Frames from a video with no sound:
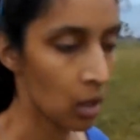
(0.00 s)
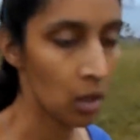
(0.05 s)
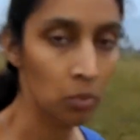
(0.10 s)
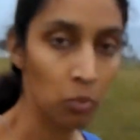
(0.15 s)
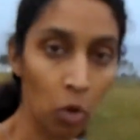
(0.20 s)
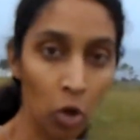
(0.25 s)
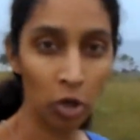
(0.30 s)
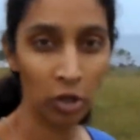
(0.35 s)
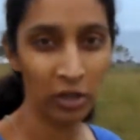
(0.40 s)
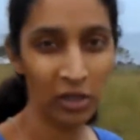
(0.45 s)

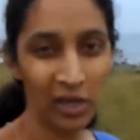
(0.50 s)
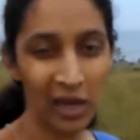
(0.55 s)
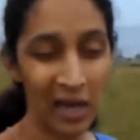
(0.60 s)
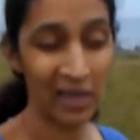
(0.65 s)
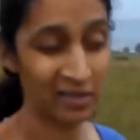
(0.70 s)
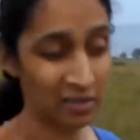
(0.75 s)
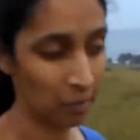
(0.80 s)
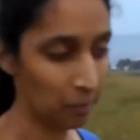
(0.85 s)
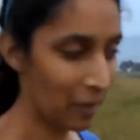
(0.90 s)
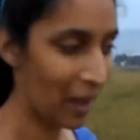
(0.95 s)
Morkel
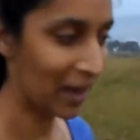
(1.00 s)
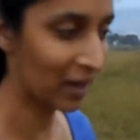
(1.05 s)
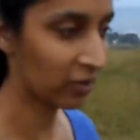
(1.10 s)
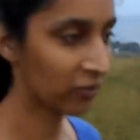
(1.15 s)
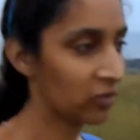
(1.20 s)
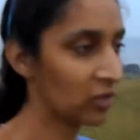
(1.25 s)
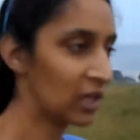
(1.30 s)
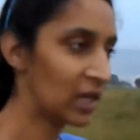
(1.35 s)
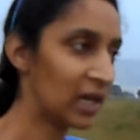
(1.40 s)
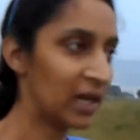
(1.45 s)
has a back
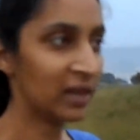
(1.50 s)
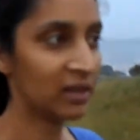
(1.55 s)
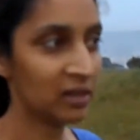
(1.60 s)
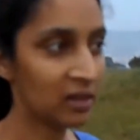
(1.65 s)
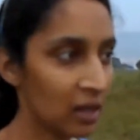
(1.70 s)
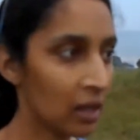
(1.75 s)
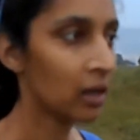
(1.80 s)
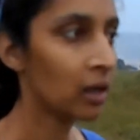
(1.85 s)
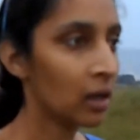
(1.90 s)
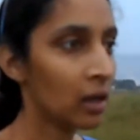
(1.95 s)
of the length
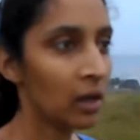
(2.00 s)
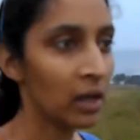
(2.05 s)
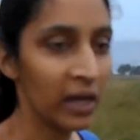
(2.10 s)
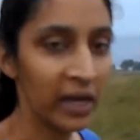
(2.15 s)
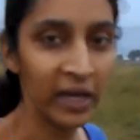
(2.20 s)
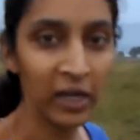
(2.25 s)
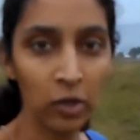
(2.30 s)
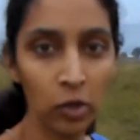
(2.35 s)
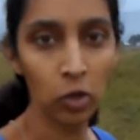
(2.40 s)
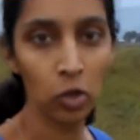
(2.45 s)

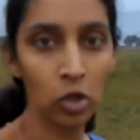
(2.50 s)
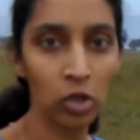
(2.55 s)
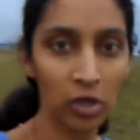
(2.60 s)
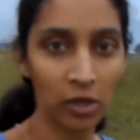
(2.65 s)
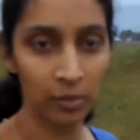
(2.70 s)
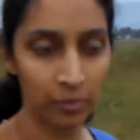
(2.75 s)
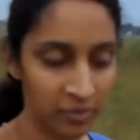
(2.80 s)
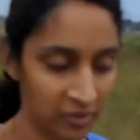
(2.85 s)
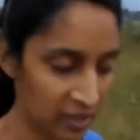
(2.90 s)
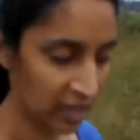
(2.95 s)
into your
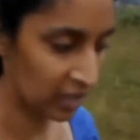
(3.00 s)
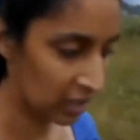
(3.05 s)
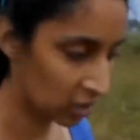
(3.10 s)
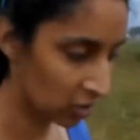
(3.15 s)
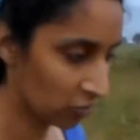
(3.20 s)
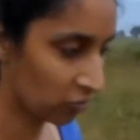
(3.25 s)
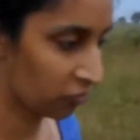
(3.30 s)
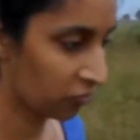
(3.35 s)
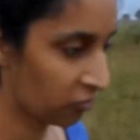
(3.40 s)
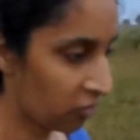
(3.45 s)
ribs kind
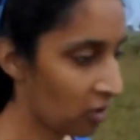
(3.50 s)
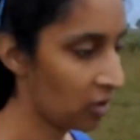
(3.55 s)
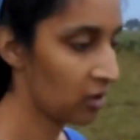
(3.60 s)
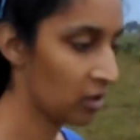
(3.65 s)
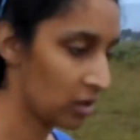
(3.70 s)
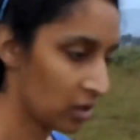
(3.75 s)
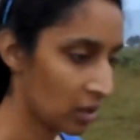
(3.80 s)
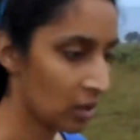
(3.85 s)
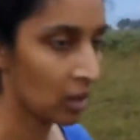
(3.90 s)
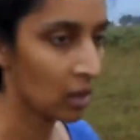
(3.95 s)
of
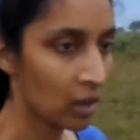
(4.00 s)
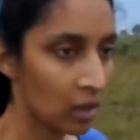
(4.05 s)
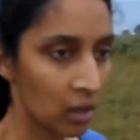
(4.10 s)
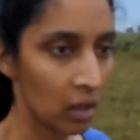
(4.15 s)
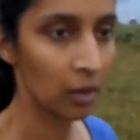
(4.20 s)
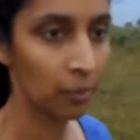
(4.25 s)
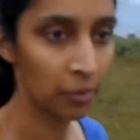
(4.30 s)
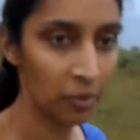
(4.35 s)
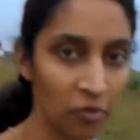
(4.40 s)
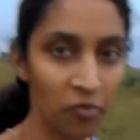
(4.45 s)

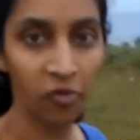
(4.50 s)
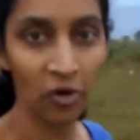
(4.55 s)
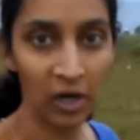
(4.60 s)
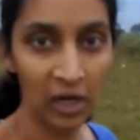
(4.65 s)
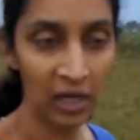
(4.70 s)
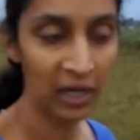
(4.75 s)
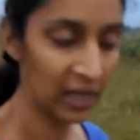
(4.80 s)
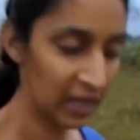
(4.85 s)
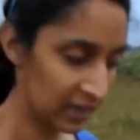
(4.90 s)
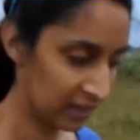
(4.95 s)
a preferred
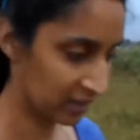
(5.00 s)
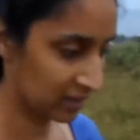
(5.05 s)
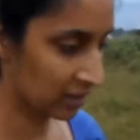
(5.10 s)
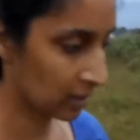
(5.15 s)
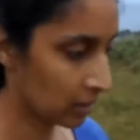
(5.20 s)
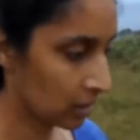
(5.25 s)
length.